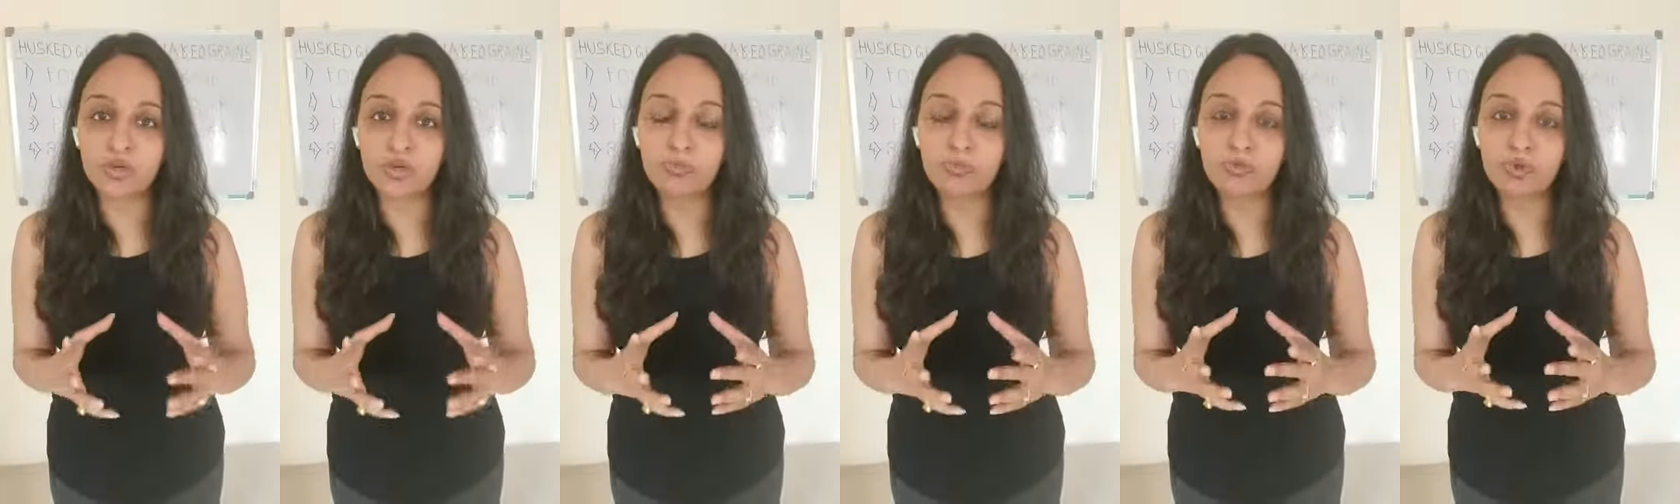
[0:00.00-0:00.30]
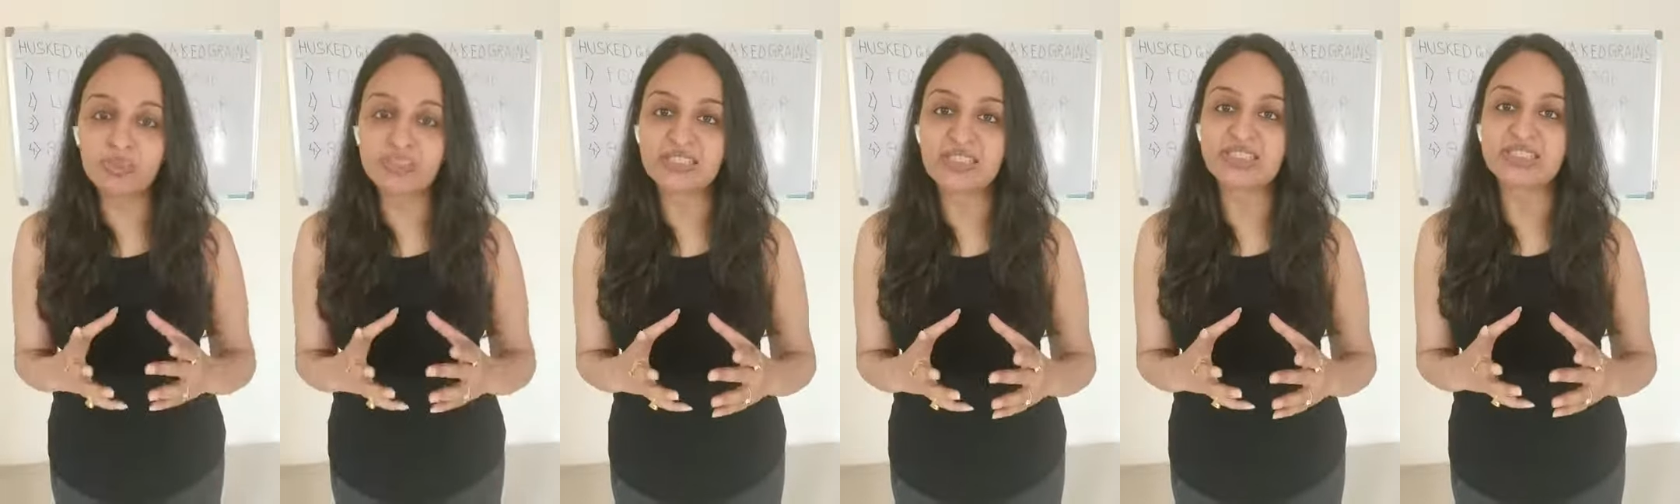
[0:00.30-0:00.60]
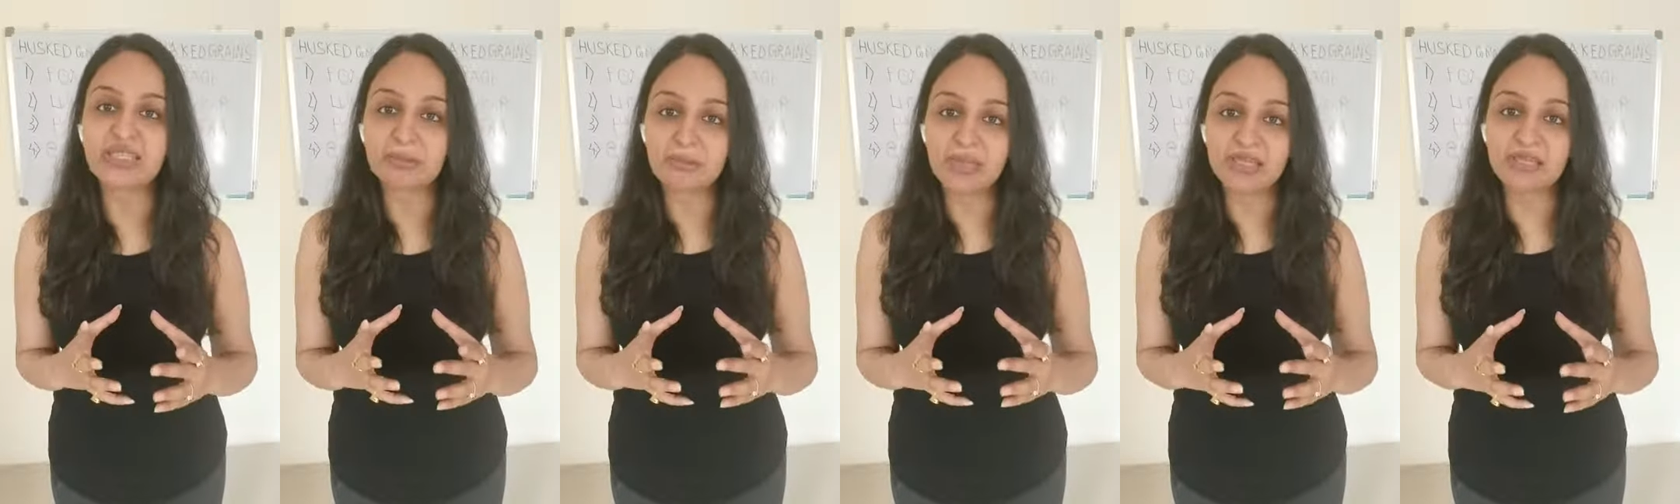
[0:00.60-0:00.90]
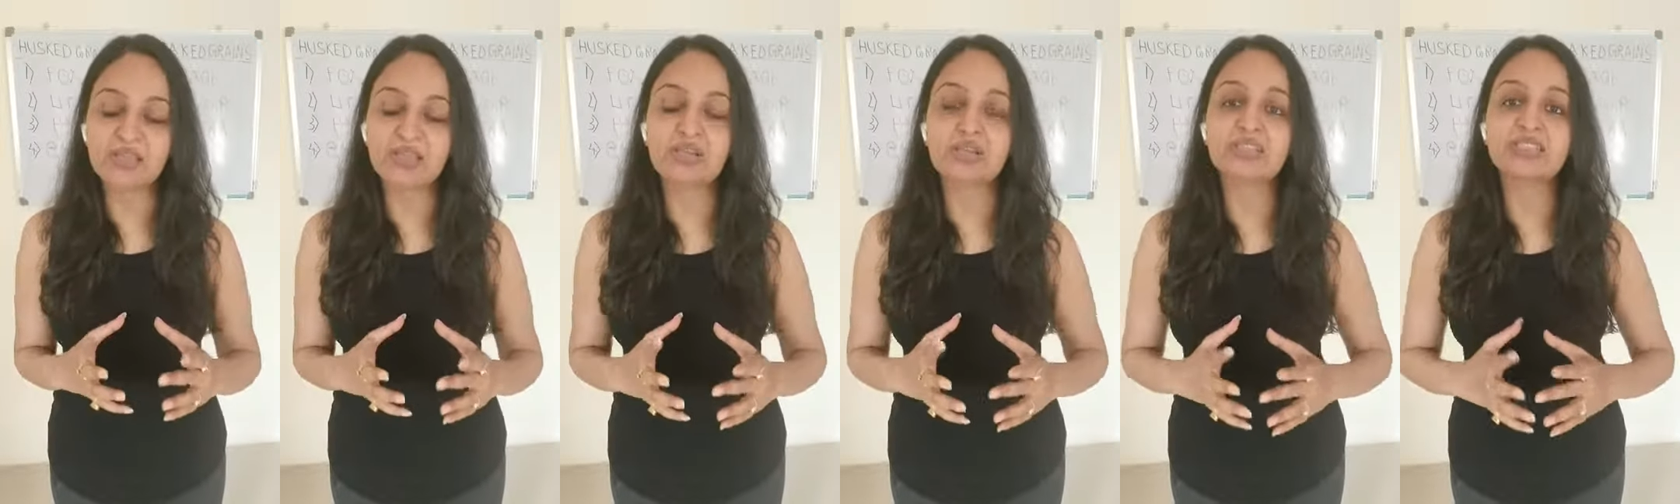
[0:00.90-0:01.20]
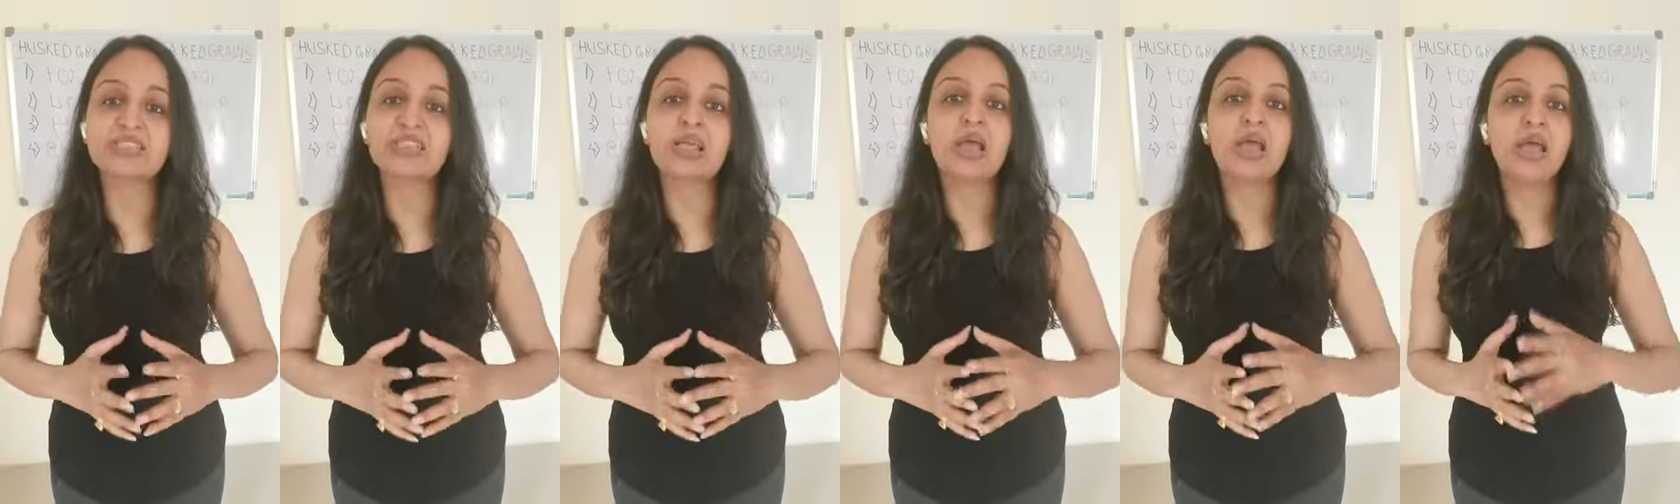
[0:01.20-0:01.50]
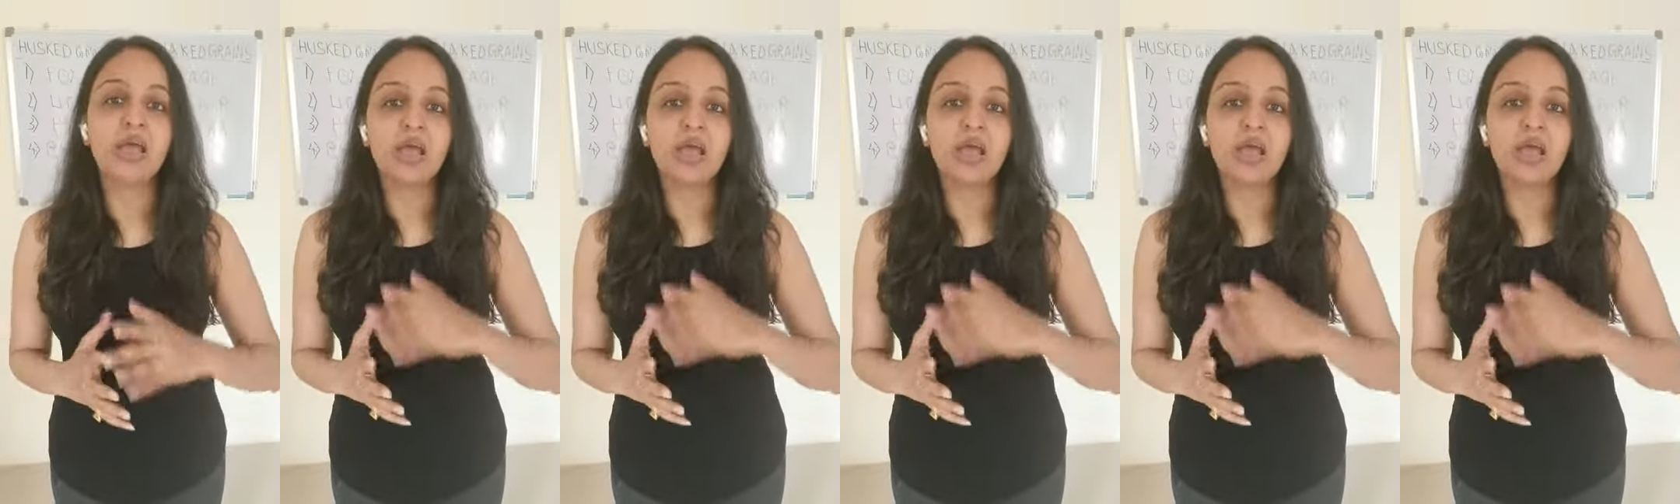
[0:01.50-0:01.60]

processing methods.